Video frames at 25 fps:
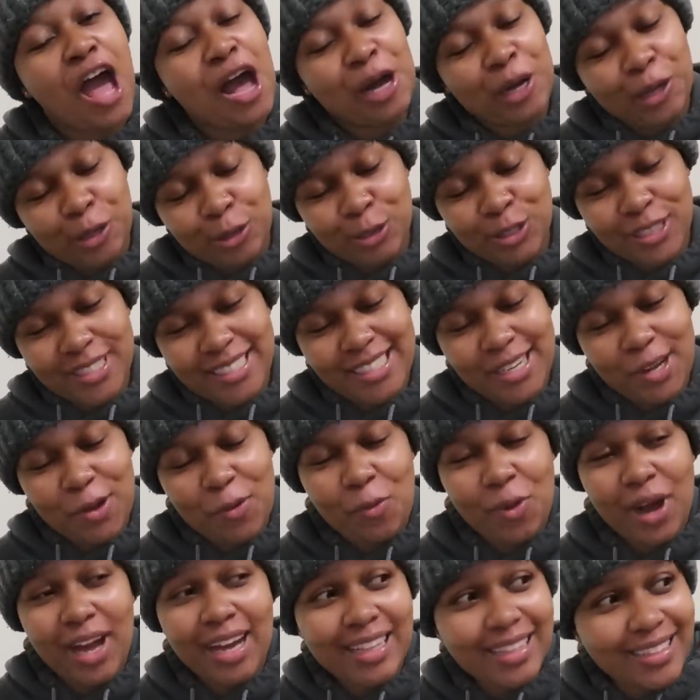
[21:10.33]
Gucci
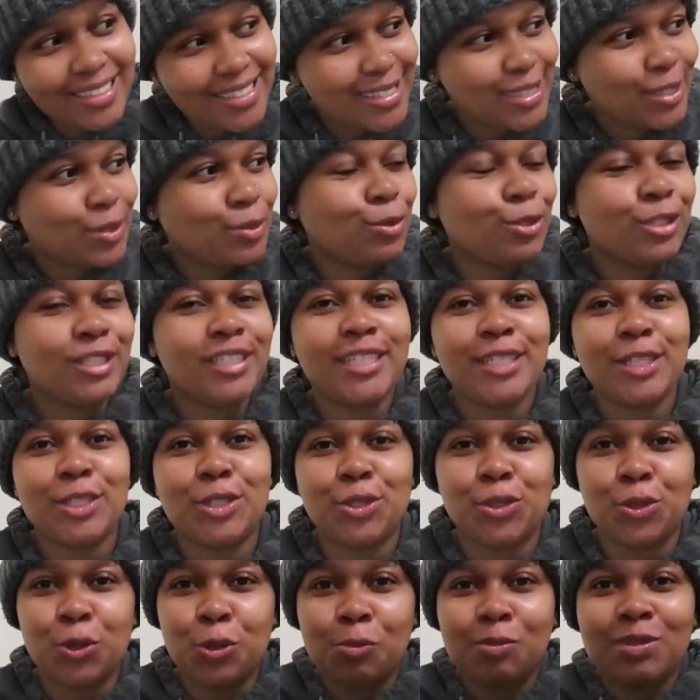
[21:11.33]
what? Gucci
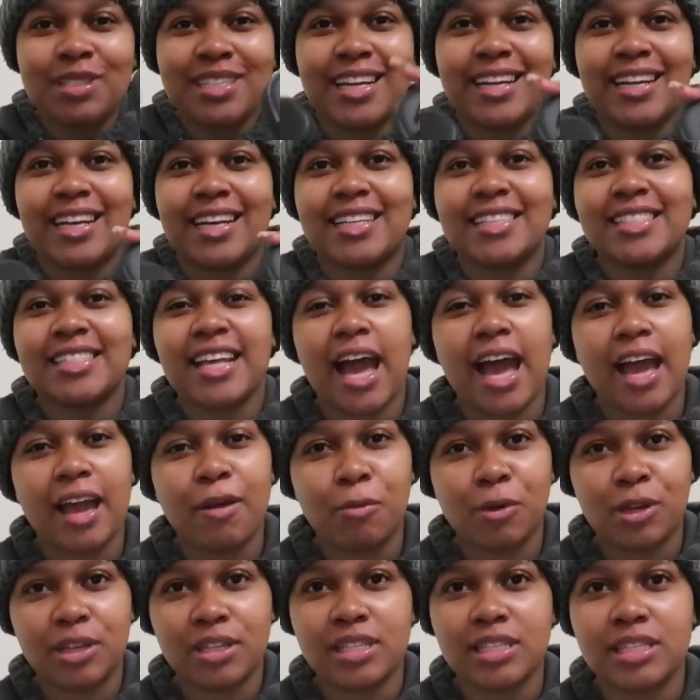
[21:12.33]
dupe, sanas. I
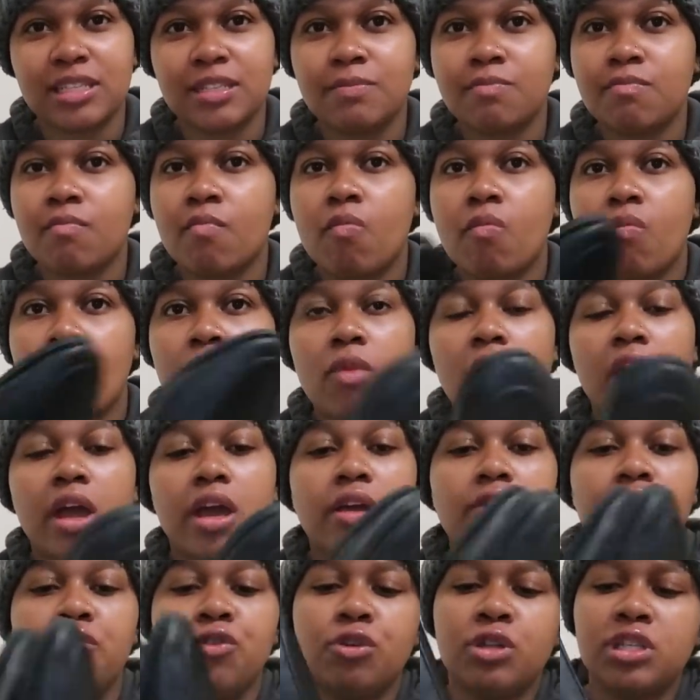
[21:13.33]
was
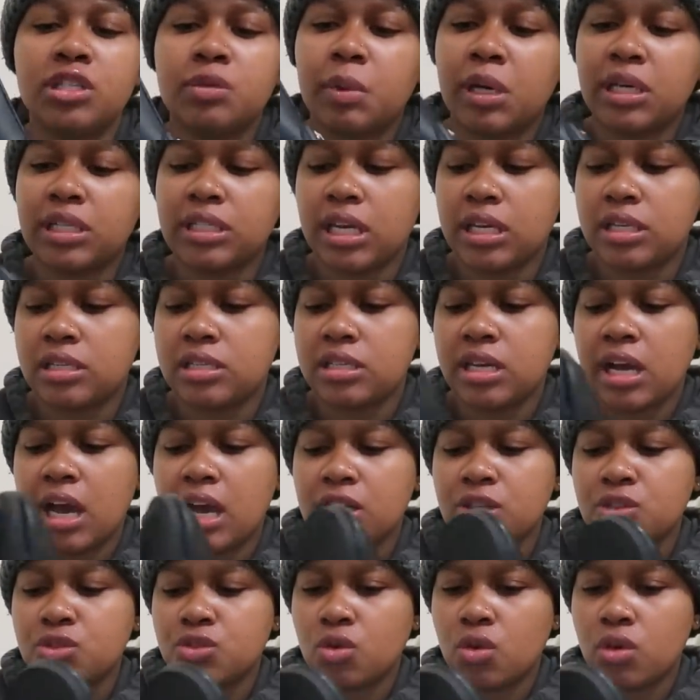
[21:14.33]
influenced by Tati. I
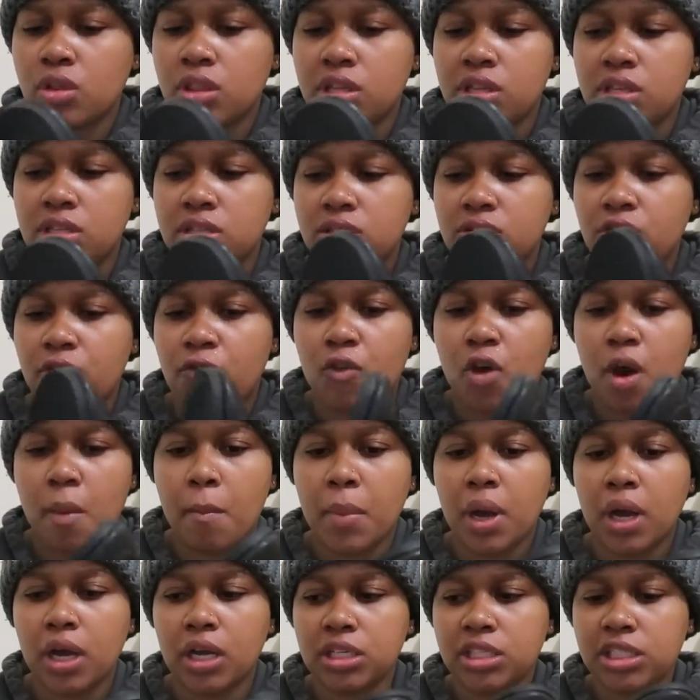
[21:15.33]
saw these from
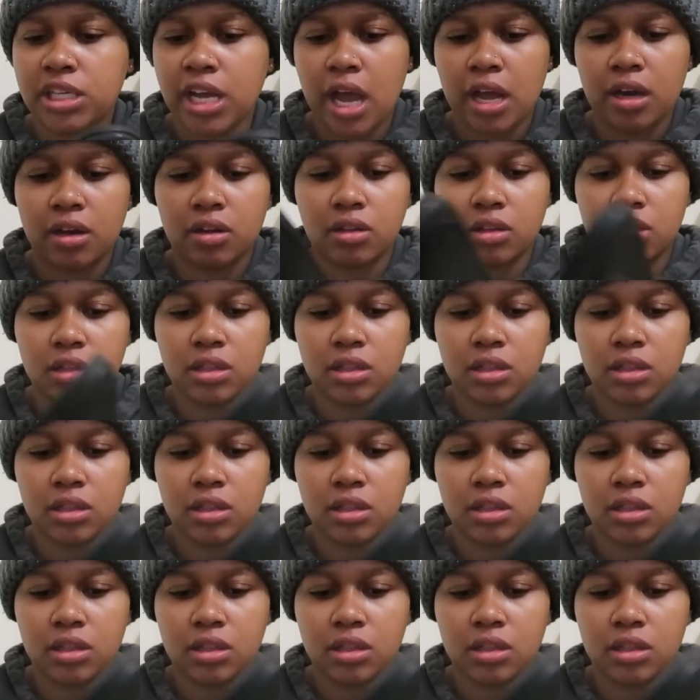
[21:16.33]
her channel.